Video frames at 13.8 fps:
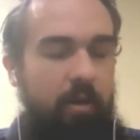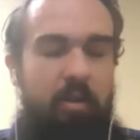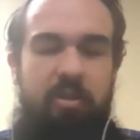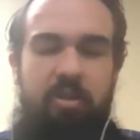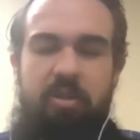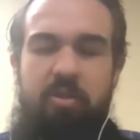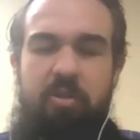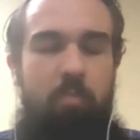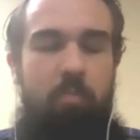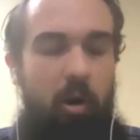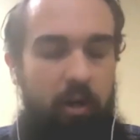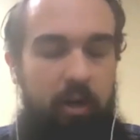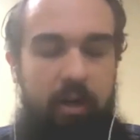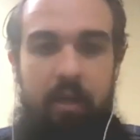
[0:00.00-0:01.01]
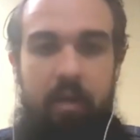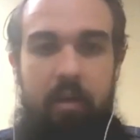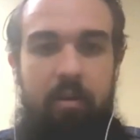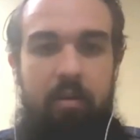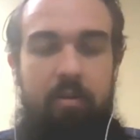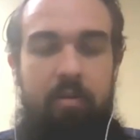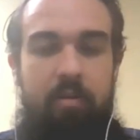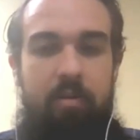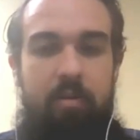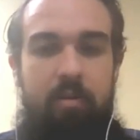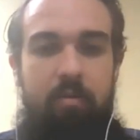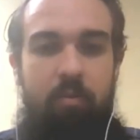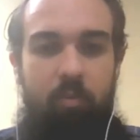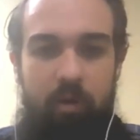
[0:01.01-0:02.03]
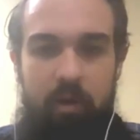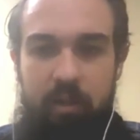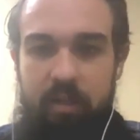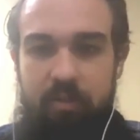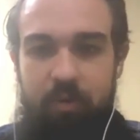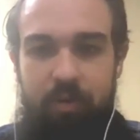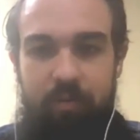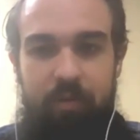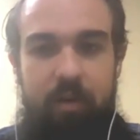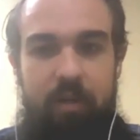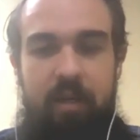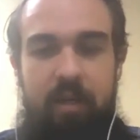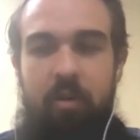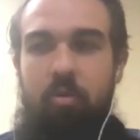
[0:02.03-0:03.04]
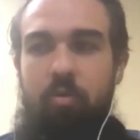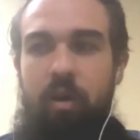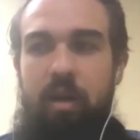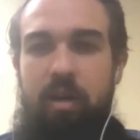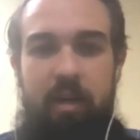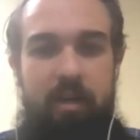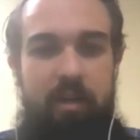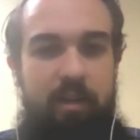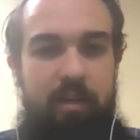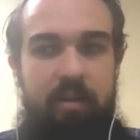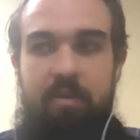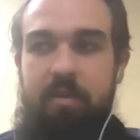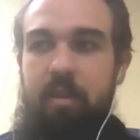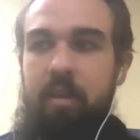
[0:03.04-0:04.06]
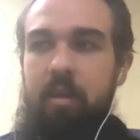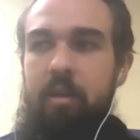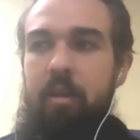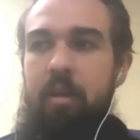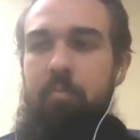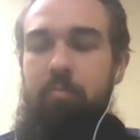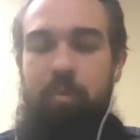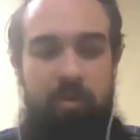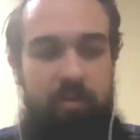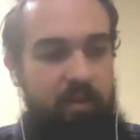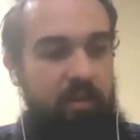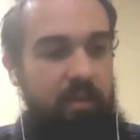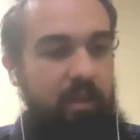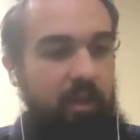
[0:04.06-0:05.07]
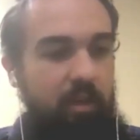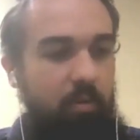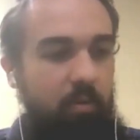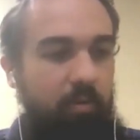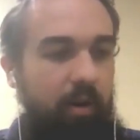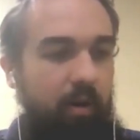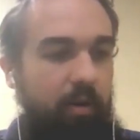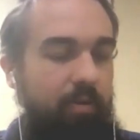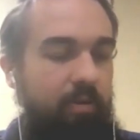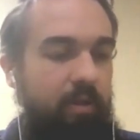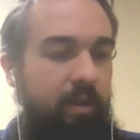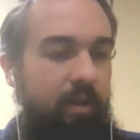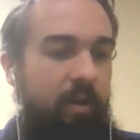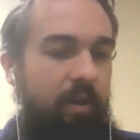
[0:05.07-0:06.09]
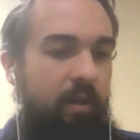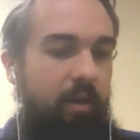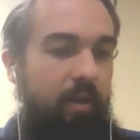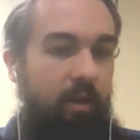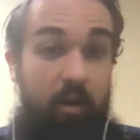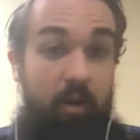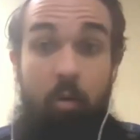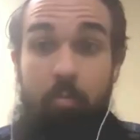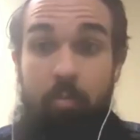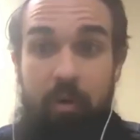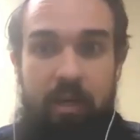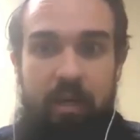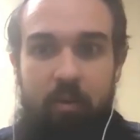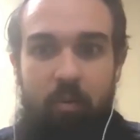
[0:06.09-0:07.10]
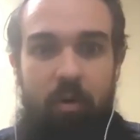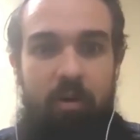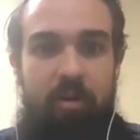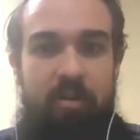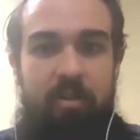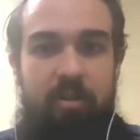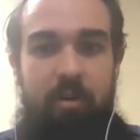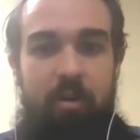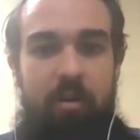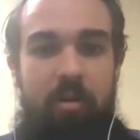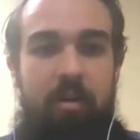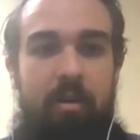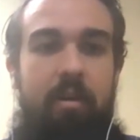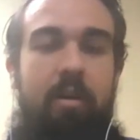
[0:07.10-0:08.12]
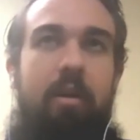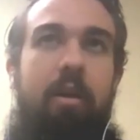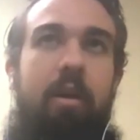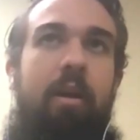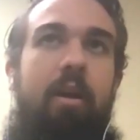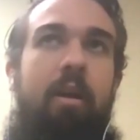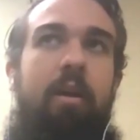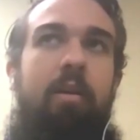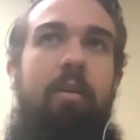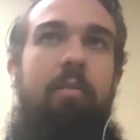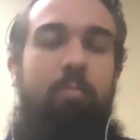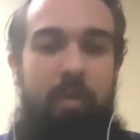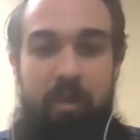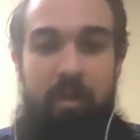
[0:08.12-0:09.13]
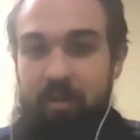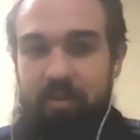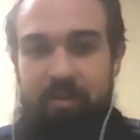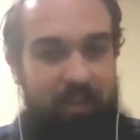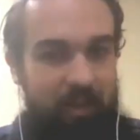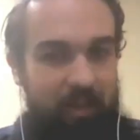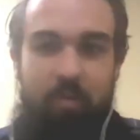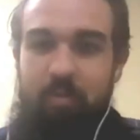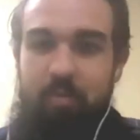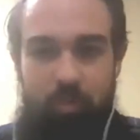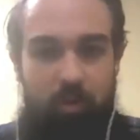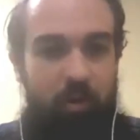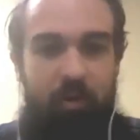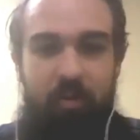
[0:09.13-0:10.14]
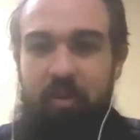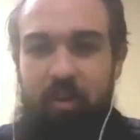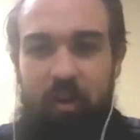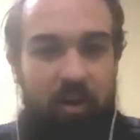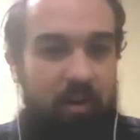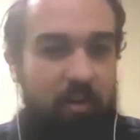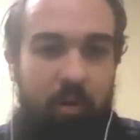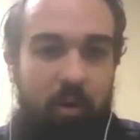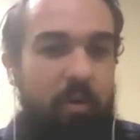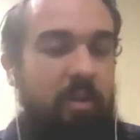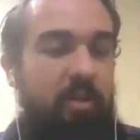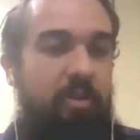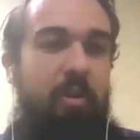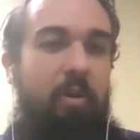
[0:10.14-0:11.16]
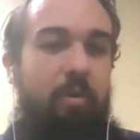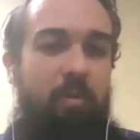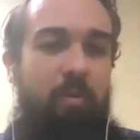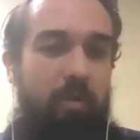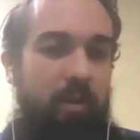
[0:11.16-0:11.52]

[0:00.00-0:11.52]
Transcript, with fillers: Smart kid, really driven, got great ideas. He he built a team around a company he wanted to start because he was part of the dog and pony show.